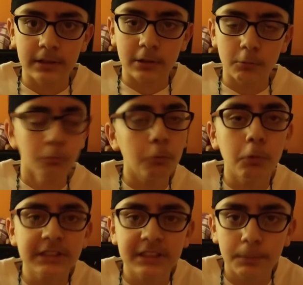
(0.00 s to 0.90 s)

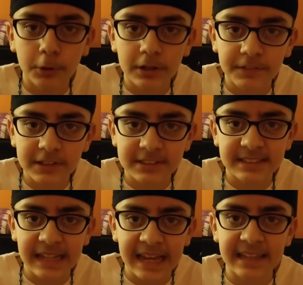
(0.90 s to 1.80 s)
what's the point of us
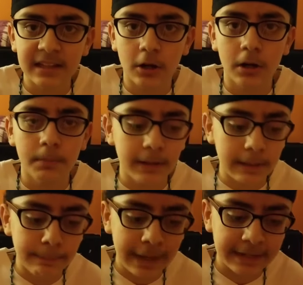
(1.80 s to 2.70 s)
stacking up
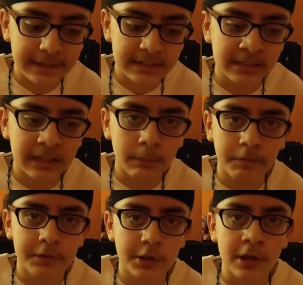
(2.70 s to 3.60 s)
bad deeds on top of
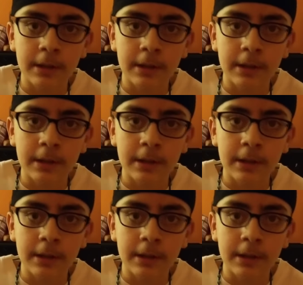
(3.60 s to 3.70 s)
each other?